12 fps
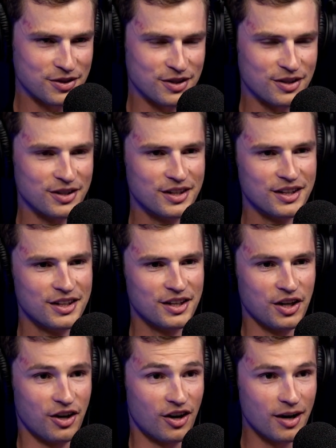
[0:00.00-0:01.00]
So
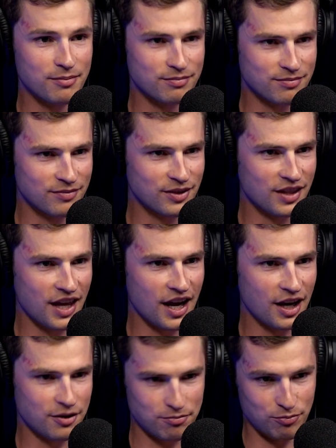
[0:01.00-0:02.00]
I'm
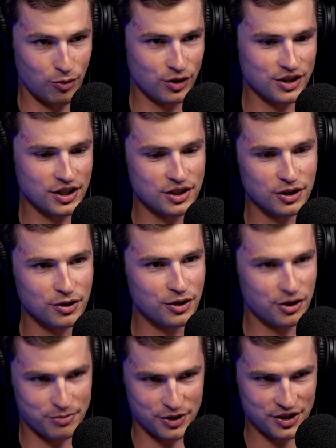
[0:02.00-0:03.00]
there wanting to learn
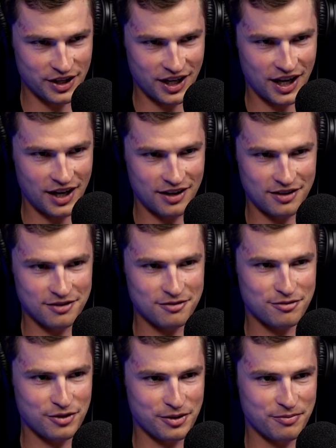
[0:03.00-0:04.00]
as much as I can
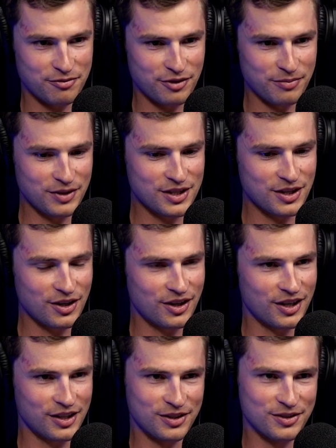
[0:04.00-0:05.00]
from this
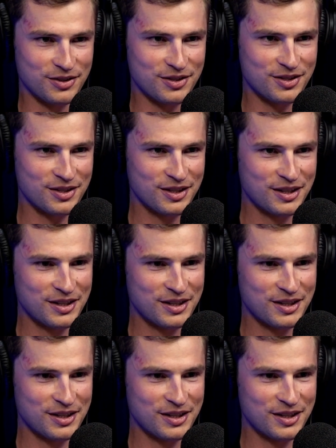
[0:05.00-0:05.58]
guy who's